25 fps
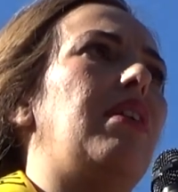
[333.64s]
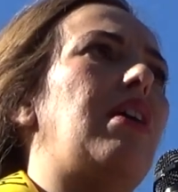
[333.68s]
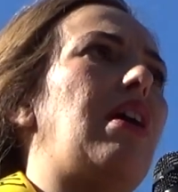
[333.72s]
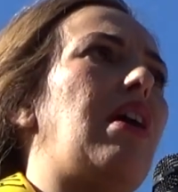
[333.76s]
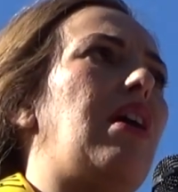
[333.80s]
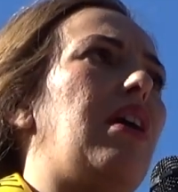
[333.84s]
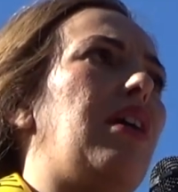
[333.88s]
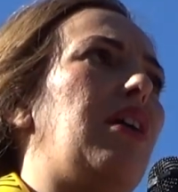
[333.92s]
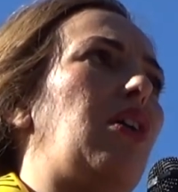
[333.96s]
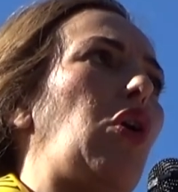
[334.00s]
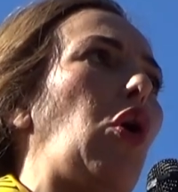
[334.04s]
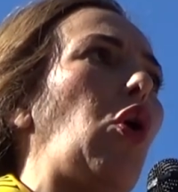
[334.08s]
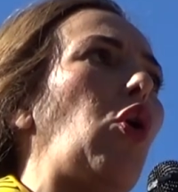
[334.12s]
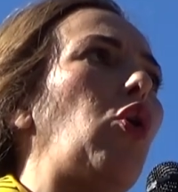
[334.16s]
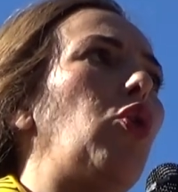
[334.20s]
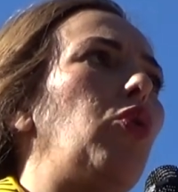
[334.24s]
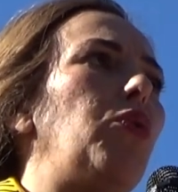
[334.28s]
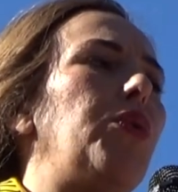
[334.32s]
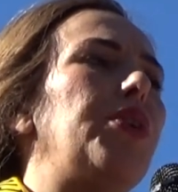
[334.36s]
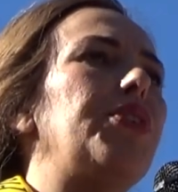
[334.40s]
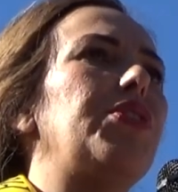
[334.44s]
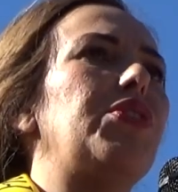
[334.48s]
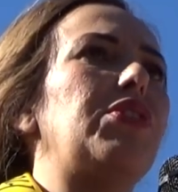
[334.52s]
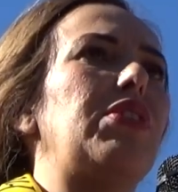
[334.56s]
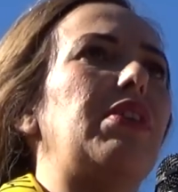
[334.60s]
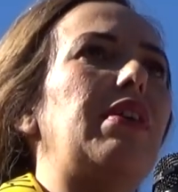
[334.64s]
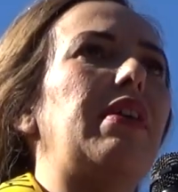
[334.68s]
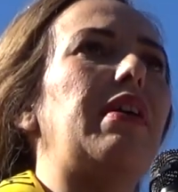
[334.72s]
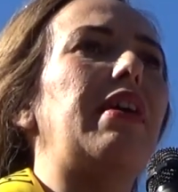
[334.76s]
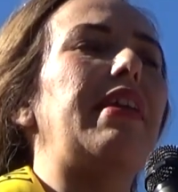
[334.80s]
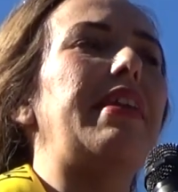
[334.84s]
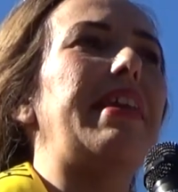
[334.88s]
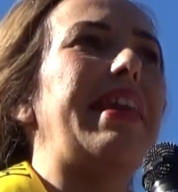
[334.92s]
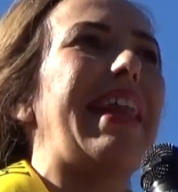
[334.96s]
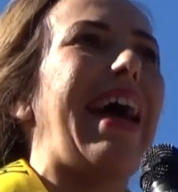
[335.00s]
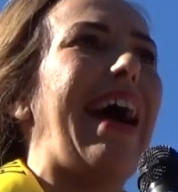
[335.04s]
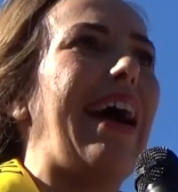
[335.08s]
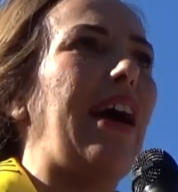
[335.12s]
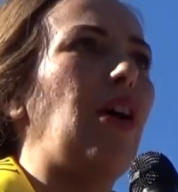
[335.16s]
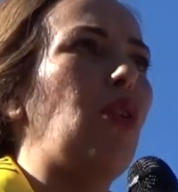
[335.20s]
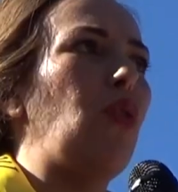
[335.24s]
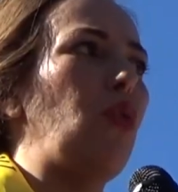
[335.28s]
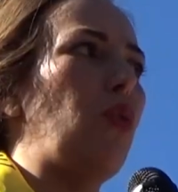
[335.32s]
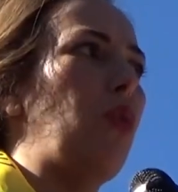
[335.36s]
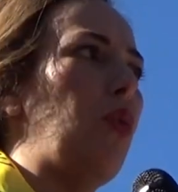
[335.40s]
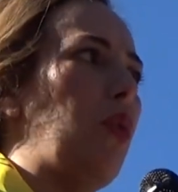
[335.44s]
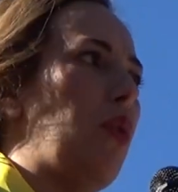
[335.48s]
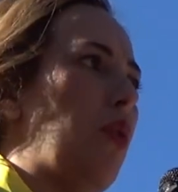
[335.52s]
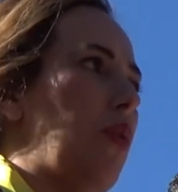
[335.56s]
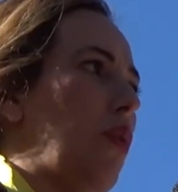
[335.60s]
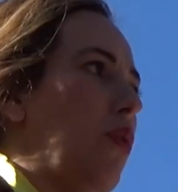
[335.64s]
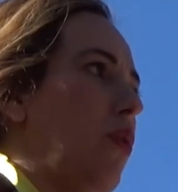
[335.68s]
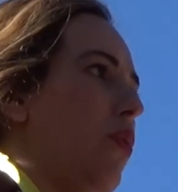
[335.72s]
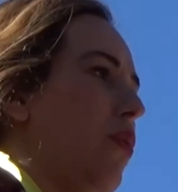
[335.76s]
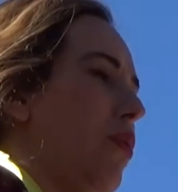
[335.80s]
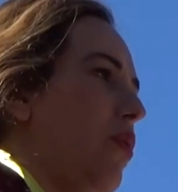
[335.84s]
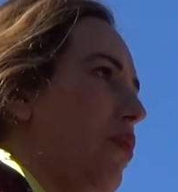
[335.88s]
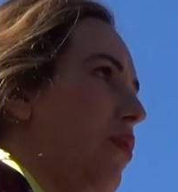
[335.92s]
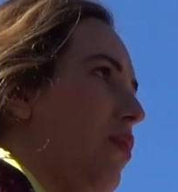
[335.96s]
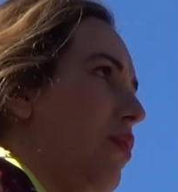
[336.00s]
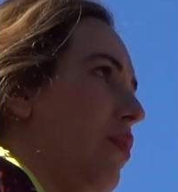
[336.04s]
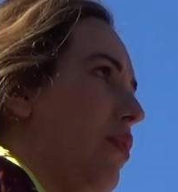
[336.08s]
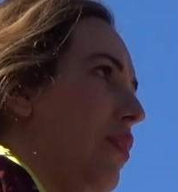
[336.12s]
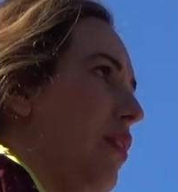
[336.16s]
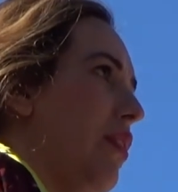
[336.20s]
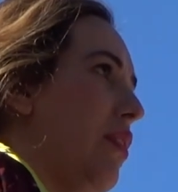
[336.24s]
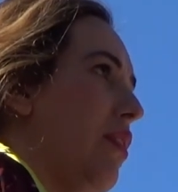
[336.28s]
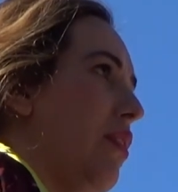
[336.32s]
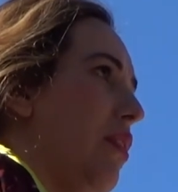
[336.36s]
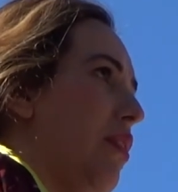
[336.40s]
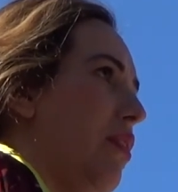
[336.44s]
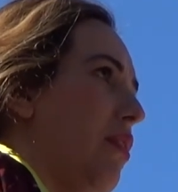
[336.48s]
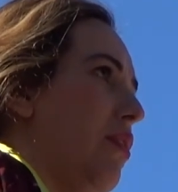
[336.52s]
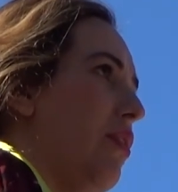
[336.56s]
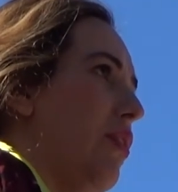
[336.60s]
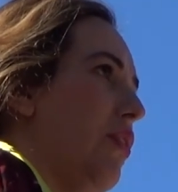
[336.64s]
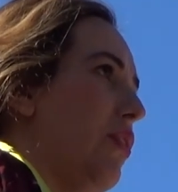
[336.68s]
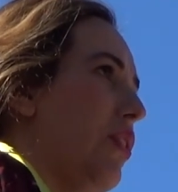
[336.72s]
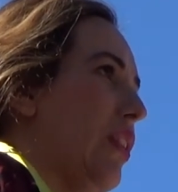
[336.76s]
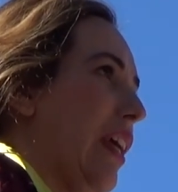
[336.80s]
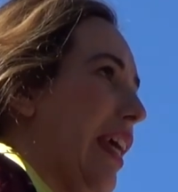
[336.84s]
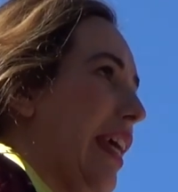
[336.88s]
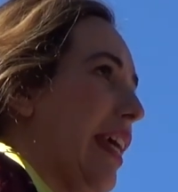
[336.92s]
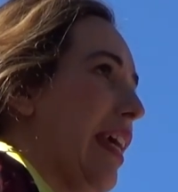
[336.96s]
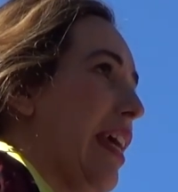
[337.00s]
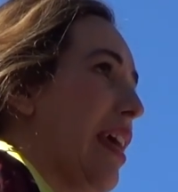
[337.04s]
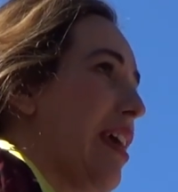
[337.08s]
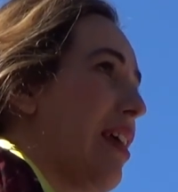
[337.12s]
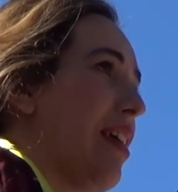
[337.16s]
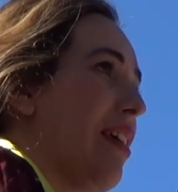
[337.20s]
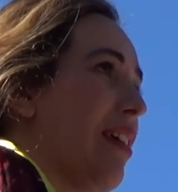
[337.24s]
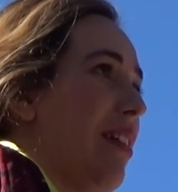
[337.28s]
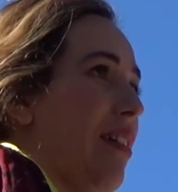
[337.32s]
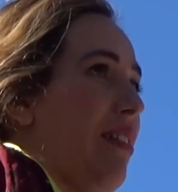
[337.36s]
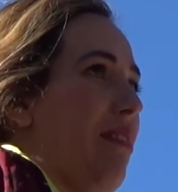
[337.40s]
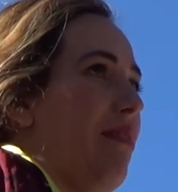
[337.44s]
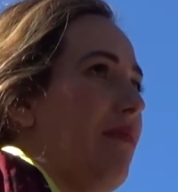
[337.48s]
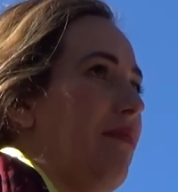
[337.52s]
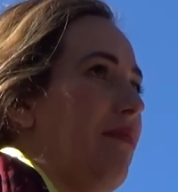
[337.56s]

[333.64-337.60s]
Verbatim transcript: uh, who is now saying